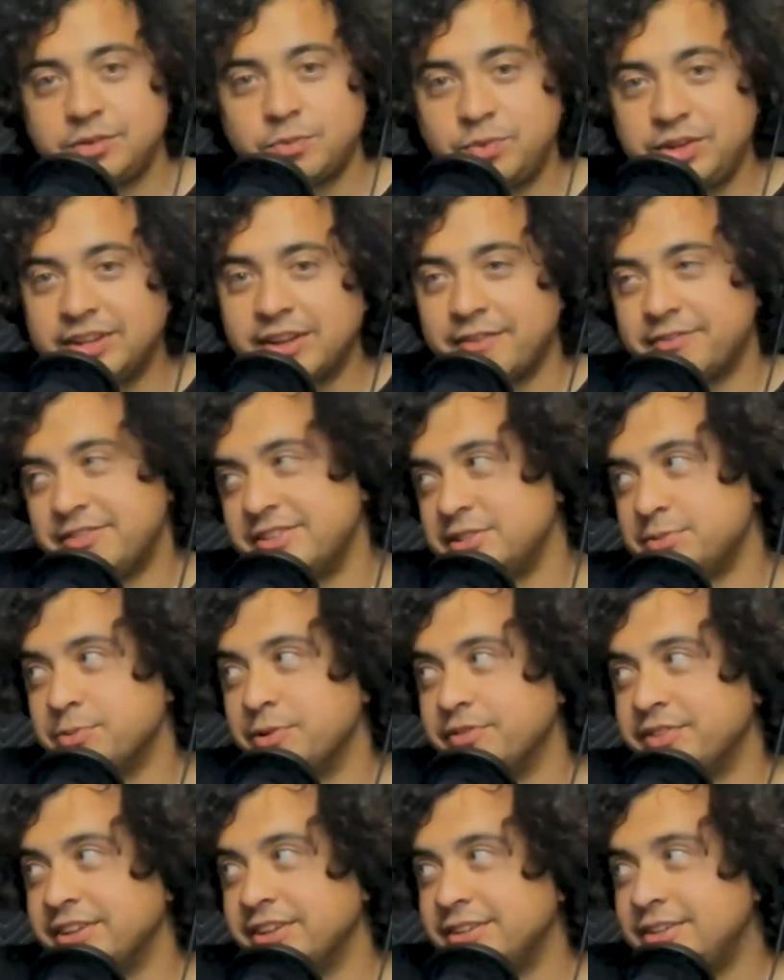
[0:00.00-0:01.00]
we love this
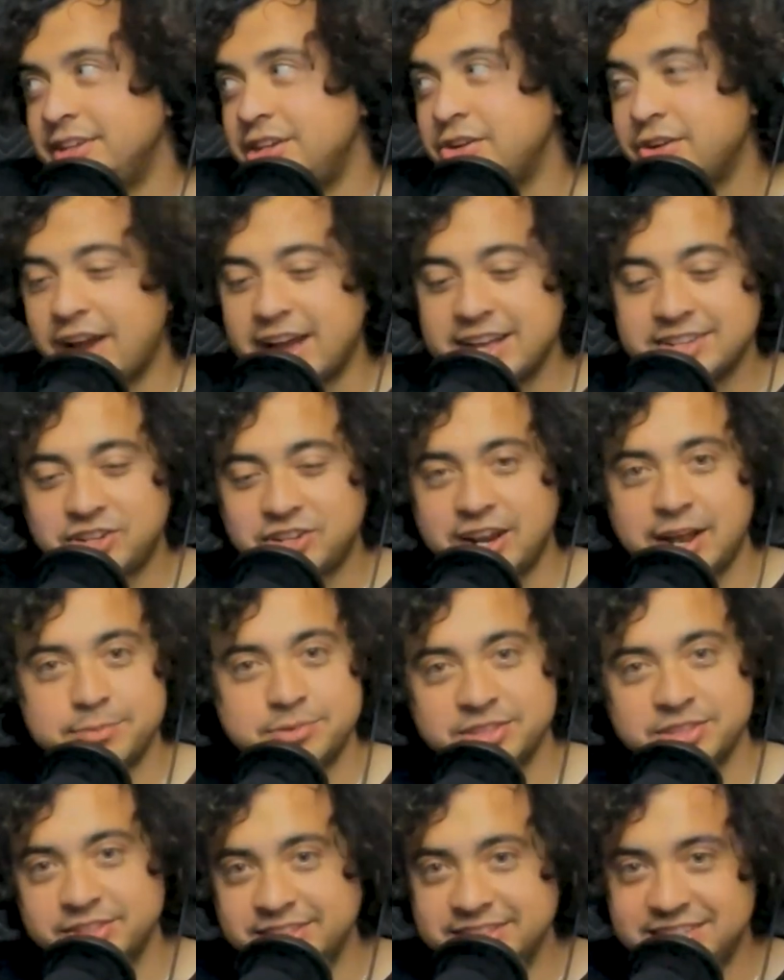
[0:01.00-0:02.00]
movie. You guys should
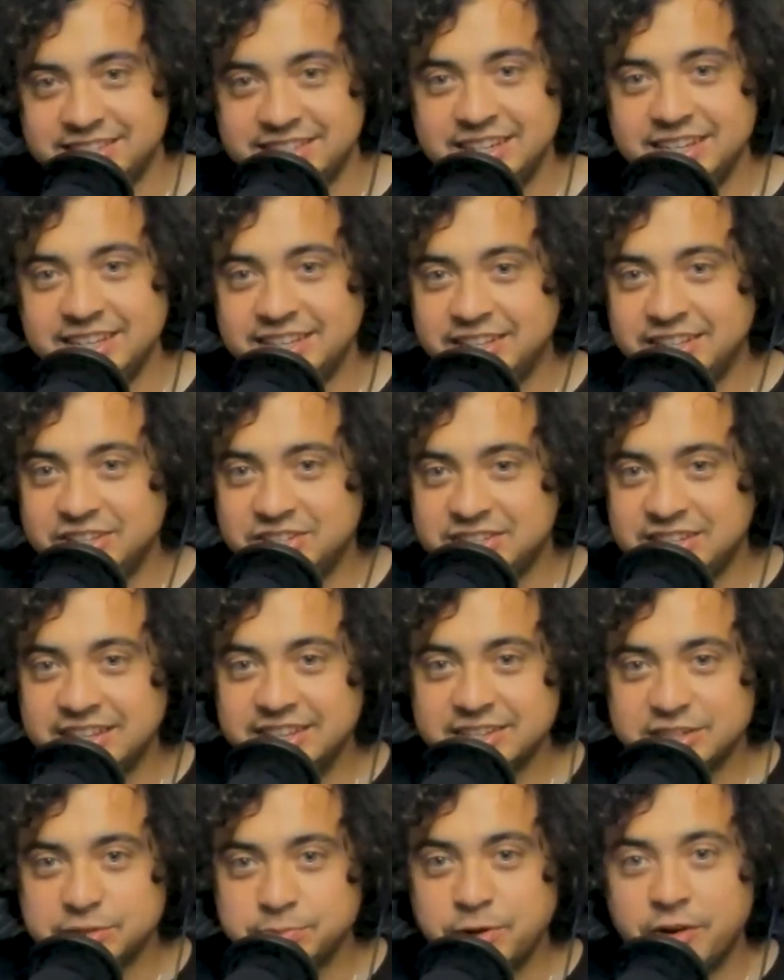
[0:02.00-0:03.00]
absolutely see, this, see
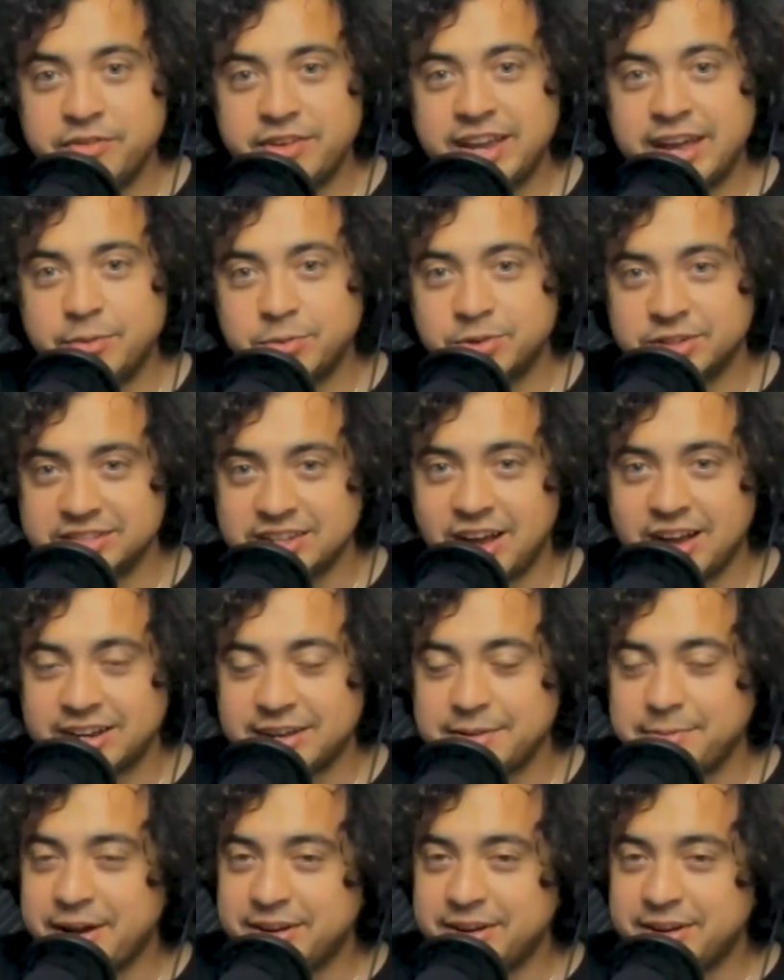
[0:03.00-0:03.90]
this movie, movie and we'll talk yeah. about